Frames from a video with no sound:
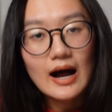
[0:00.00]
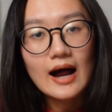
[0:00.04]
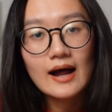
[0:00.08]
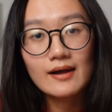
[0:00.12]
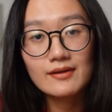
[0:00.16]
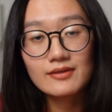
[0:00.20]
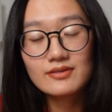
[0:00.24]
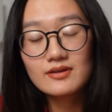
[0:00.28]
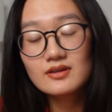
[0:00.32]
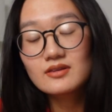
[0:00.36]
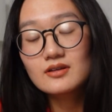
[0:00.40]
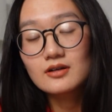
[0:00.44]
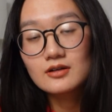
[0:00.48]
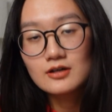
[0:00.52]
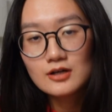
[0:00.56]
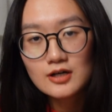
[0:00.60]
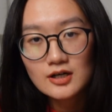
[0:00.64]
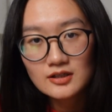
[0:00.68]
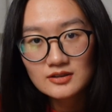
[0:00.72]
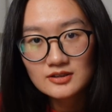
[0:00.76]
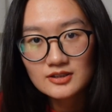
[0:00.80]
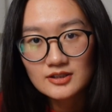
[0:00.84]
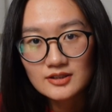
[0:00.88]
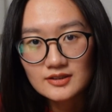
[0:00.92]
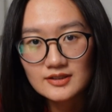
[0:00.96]
I think the
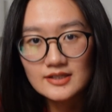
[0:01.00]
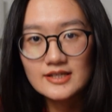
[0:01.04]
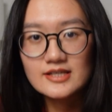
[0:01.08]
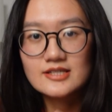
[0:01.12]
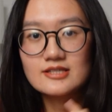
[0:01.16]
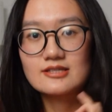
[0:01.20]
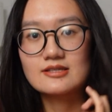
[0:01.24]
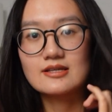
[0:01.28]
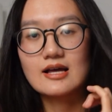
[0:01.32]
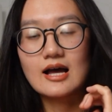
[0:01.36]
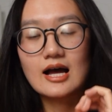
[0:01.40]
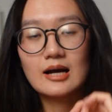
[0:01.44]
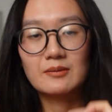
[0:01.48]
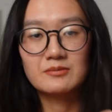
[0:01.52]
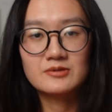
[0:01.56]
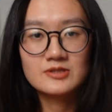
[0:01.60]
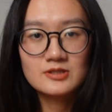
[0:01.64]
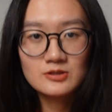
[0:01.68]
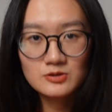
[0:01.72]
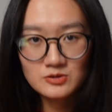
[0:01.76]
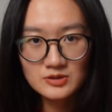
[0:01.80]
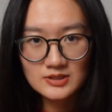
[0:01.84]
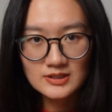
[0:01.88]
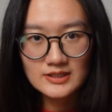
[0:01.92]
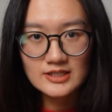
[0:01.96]
content is
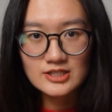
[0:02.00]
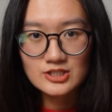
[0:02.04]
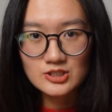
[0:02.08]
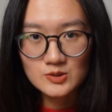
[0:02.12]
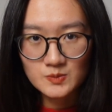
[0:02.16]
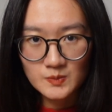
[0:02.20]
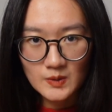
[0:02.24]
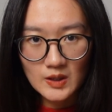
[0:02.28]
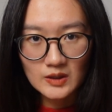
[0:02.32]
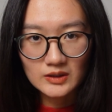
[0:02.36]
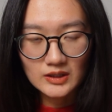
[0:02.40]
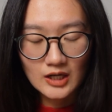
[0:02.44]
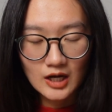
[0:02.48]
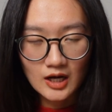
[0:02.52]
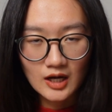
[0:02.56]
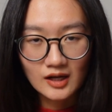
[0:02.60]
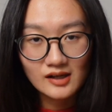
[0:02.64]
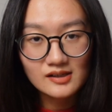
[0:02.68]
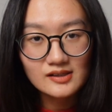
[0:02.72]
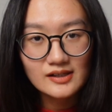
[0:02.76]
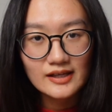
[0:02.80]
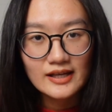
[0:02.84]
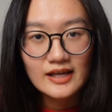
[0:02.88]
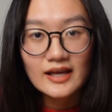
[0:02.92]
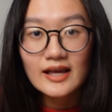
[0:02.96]
absolutely spot
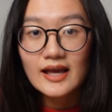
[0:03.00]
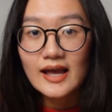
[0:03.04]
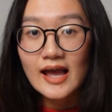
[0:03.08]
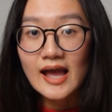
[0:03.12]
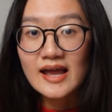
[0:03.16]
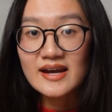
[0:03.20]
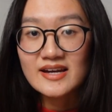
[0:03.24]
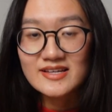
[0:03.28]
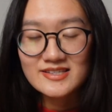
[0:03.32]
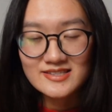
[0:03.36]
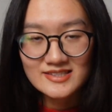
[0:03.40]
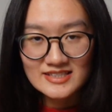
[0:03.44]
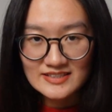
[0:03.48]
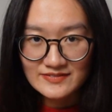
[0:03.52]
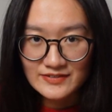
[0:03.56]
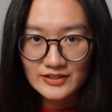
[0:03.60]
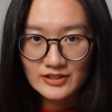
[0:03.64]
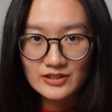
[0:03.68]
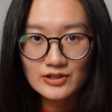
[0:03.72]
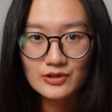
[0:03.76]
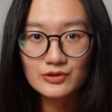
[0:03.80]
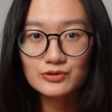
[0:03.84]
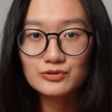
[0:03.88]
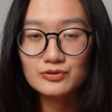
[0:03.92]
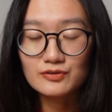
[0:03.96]
on and it's
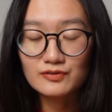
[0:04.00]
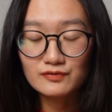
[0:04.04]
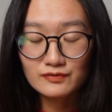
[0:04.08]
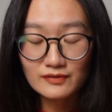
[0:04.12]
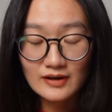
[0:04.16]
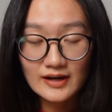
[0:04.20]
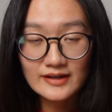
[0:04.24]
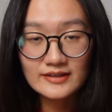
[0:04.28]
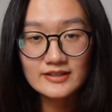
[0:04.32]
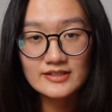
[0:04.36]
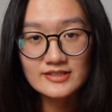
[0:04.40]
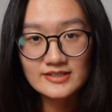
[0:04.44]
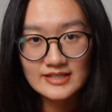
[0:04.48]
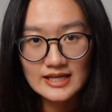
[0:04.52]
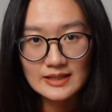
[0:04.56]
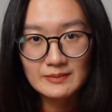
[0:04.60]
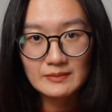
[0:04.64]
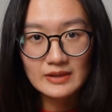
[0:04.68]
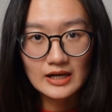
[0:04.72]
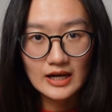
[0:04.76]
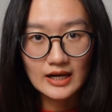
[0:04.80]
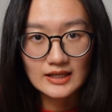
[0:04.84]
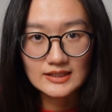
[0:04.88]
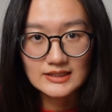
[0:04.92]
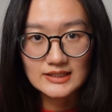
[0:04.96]
difficult to find the same
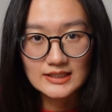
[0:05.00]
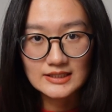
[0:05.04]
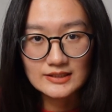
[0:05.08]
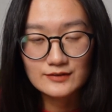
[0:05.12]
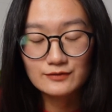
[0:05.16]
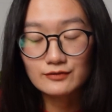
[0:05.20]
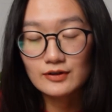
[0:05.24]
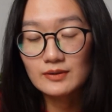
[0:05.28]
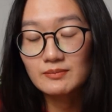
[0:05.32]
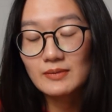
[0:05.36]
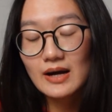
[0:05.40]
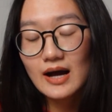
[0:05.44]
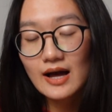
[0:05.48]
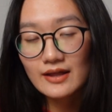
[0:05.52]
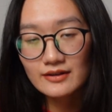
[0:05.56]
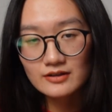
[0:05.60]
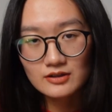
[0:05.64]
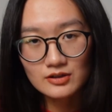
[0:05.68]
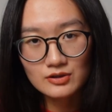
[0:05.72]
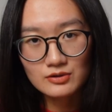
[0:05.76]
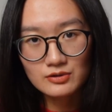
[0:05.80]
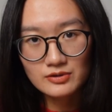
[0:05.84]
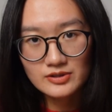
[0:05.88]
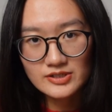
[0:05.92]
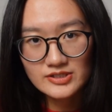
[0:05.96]
content from other
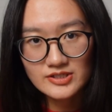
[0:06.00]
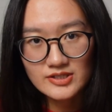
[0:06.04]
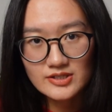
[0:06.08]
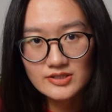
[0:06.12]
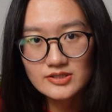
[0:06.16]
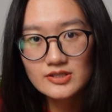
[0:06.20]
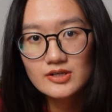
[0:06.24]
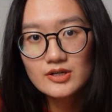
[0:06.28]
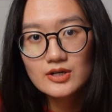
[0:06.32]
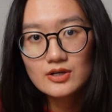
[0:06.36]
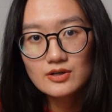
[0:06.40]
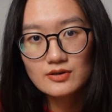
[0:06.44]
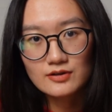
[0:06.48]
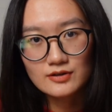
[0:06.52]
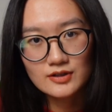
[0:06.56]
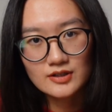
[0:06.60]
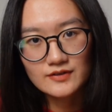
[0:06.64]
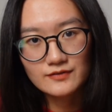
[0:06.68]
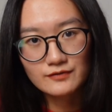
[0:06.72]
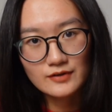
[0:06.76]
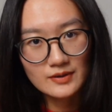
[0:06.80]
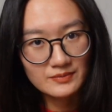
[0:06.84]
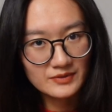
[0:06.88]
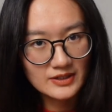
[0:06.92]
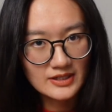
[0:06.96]
courses or
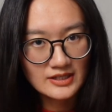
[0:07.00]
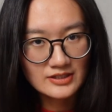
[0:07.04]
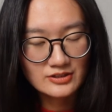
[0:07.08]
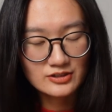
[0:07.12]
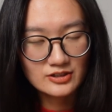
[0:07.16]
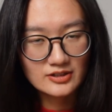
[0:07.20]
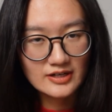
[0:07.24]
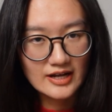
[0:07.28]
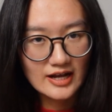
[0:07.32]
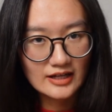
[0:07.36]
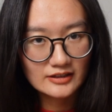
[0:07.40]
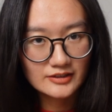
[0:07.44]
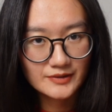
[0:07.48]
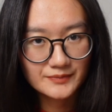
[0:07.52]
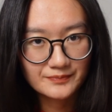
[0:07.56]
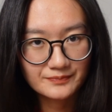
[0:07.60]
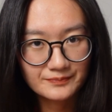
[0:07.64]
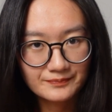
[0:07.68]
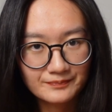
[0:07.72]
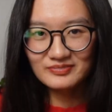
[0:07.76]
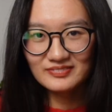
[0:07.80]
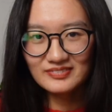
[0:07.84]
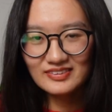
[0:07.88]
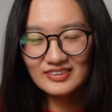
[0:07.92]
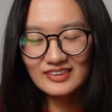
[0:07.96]
from the internet.
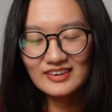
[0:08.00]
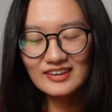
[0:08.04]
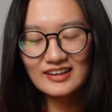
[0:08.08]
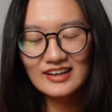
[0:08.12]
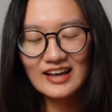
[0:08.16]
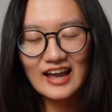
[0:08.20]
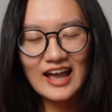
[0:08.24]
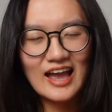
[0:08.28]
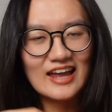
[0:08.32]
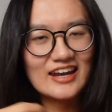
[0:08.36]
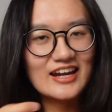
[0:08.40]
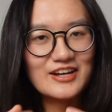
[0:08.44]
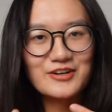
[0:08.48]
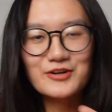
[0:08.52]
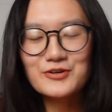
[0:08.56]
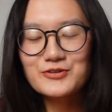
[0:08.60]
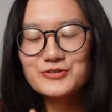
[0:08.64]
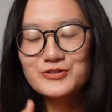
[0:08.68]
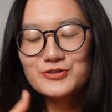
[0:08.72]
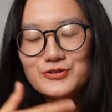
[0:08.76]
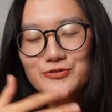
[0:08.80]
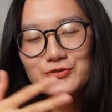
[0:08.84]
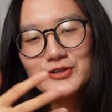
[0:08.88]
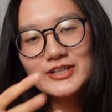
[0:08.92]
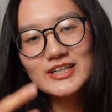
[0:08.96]
And I
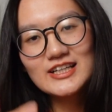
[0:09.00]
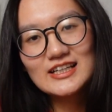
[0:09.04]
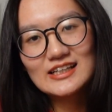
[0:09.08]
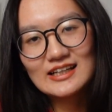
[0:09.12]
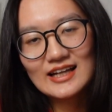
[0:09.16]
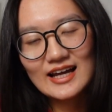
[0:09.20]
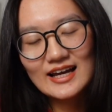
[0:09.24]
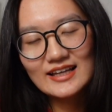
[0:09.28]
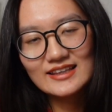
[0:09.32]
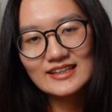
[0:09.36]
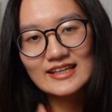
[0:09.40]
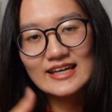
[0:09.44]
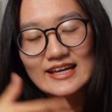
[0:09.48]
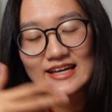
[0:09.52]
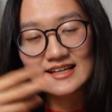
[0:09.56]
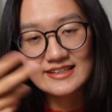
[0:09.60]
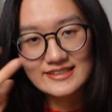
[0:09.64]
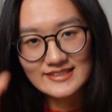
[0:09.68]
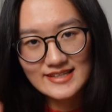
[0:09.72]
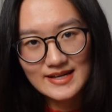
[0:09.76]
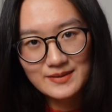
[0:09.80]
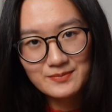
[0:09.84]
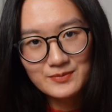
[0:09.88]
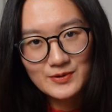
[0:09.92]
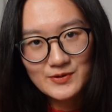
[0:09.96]
also really like the
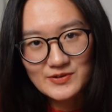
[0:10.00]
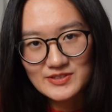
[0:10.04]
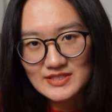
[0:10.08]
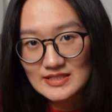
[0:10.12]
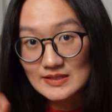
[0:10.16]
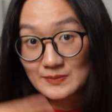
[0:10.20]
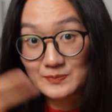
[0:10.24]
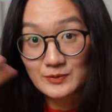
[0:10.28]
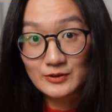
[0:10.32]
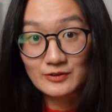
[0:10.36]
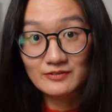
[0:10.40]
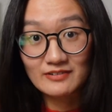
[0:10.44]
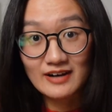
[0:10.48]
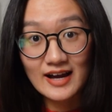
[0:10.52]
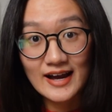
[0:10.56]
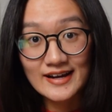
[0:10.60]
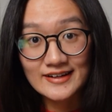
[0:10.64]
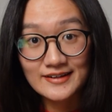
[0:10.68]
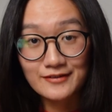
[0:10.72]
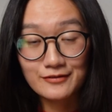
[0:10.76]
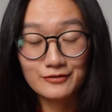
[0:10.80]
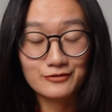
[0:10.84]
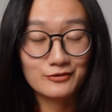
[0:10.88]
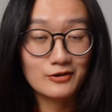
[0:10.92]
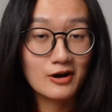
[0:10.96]
examples that
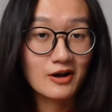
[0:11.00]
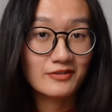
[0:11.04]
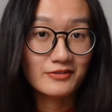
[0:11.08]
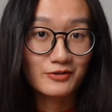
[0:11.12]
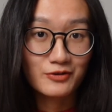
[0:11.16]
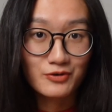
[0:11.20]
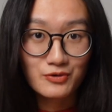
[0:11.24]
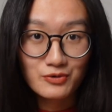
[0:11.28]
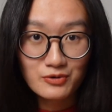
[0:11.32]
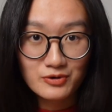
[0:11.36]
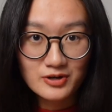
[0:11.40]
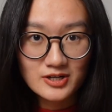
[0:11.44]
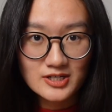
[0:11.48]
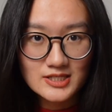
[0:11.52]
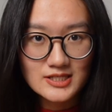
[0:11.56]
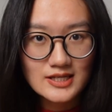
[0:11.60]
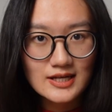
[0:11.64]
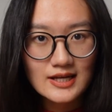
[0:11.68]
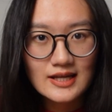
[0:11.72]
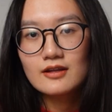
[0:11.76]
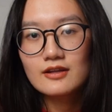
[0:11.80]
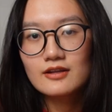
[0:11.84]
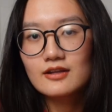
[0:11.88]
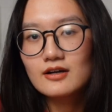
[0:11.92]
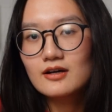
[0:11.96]
provided throughout the course.
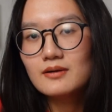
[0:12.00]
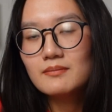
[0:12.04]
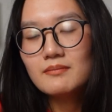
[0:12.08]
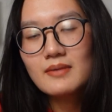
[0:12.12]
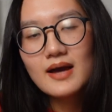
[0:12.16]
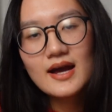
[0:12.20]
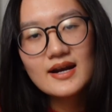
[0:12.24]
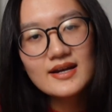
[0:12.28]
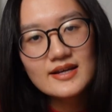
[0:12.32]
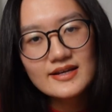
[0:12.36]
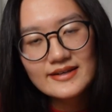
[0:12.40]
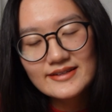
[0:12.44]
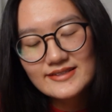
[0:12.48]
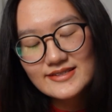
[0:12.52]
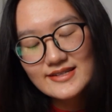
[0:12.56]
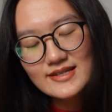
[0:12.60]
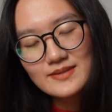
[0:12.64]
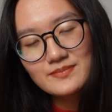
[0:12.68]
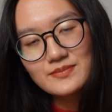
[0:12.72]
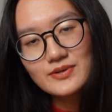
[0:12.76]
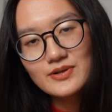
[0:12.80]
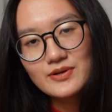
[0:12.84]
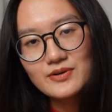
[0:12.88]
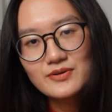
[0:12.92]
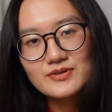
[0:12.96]
There are many
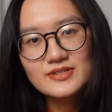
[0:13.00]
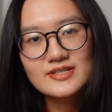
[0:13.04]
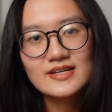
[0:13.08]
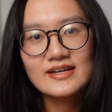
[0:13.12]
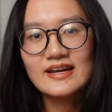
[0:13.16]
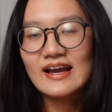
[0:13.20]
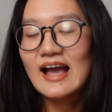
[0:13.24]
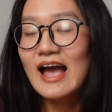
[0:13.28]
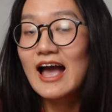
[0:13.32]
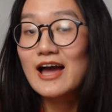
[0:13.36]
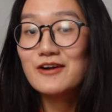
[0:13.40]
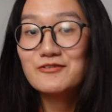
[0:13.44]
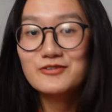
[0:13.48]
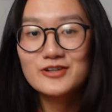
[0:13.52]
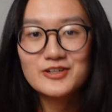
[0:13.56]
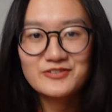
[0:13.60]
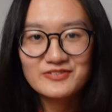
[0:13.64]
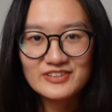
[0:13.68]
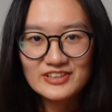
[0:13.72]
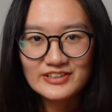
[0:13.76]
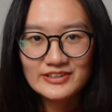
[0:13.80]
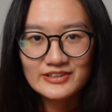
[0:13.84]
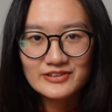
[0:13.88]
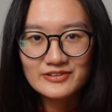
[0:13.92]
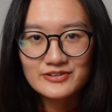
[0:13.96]
examples in every
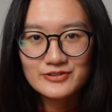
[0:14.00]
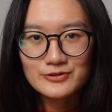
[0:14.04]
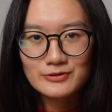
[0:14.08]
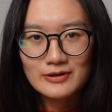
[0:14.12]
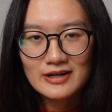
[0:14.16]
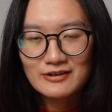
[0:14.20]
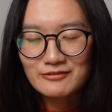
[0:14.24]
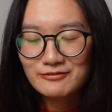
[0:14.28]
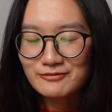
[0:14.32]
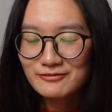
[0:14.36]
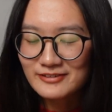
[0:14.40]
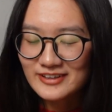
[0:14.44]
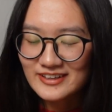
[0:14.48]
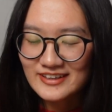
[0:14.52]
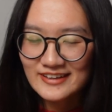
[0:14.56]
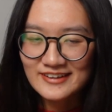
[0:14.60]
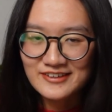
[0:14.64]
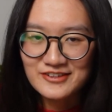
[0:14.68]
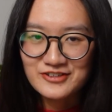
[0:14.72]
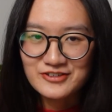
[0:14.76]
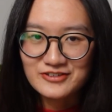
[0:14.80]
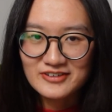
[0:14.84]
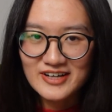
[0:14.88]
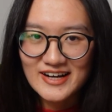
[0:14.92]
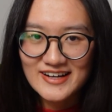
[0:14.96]
video, so I really
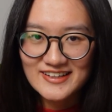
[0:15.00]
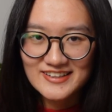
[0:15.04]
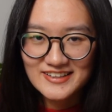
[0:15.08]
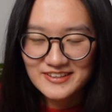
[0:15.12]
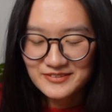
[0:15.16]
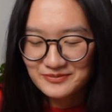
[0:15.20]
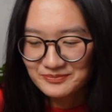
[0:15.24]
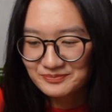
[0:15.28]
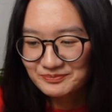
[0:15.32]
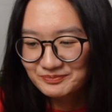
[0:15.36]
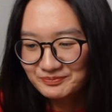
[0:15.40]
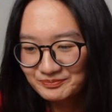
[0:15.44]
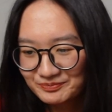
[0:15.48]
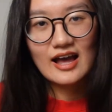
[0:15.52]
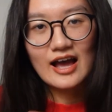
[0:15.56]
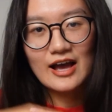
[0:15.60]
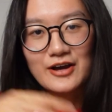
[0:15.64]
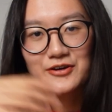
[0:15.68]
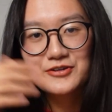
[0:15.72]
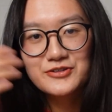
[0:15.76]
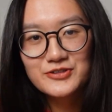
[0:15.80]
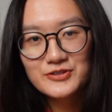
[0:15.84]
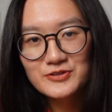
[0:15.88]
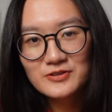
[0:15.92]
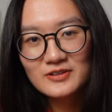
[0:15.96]
enjoyed it. I
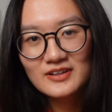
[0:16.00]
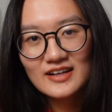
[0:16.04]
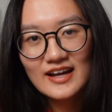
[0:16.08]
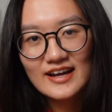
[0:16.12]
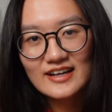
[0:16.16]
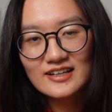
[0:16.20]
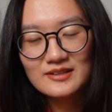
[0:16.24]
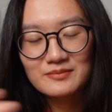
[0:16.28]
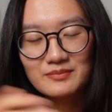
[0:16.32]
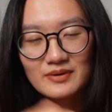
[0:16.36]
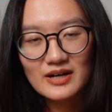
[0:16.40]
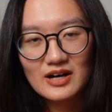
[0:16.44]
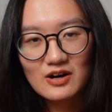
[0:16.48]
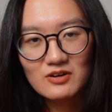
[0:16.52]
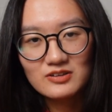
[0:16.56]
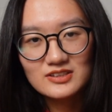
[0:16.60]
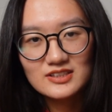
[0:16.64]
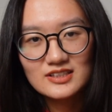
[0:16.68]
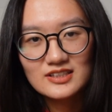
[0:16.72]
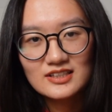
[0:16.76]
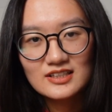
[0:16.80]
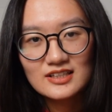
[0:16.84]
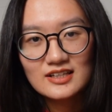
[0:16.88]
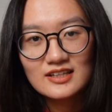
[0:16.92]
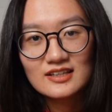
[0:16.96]
also like about
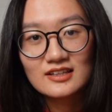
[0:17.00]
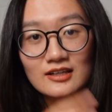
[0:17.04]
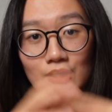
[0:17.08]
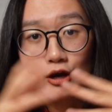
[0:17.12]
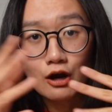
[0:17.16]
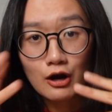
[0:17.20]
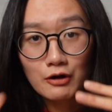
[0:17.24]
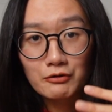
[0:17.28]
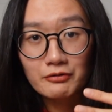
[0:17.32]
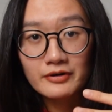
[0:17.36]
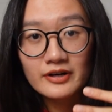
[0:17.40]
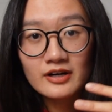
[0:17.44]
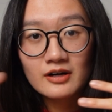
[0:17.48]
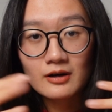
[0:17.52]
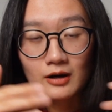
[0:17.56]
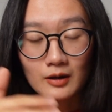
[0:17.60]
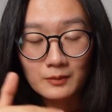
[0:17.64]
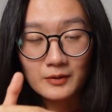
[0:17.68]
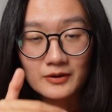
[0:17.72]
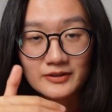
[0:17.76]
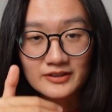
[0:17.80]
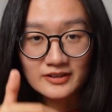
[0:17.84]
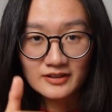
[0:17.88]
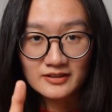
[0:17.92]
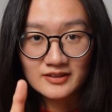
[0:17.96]
the career
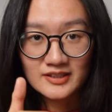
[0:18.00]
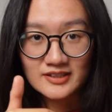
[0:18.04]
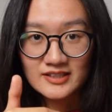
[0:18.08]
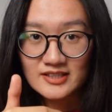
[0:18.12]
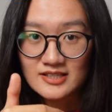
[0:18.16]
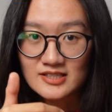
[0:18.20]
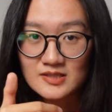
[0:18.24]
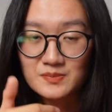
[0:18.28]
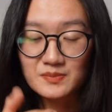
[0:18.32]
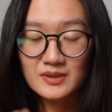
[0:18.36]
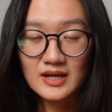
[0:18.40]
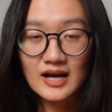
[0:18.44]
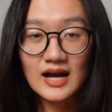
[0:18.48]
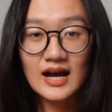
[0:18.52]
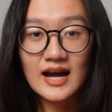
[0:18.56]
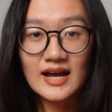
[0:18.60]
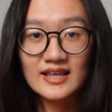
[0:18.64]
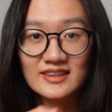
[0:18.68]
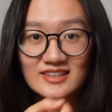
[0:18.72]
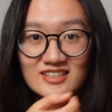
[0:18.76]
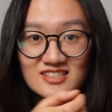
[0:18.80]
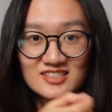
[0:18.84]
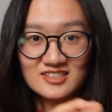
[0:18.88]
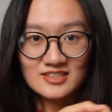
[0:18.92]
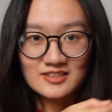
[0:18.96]
opportunities
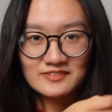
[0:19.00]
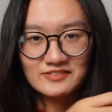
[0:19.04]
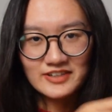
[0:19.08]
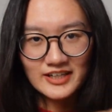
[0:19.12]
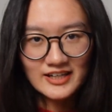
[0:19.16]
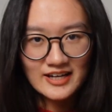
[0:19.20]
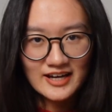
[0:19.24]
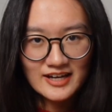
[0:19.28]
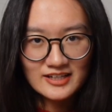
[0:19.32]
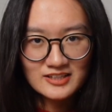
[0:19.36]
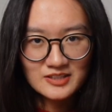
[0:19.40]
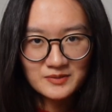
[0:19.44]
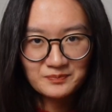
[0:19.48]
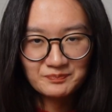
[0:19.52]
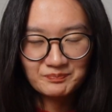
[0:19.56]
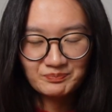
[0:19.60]
behind the certificate